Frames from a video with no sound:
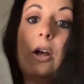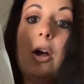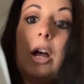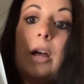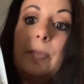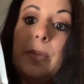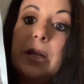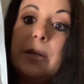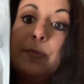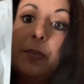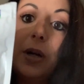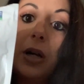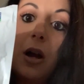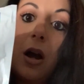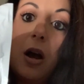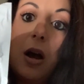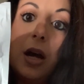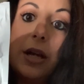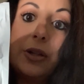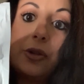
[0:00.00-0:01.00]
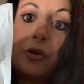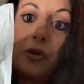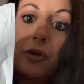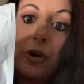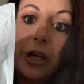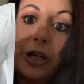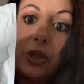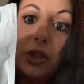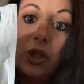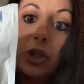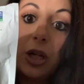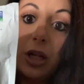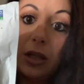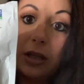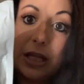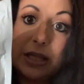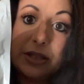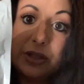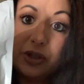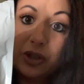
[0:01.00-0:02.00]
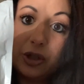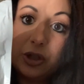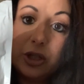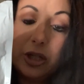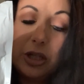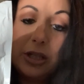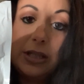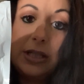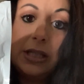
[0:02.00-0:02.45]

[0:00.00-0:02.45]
almond pecan crunch clusters,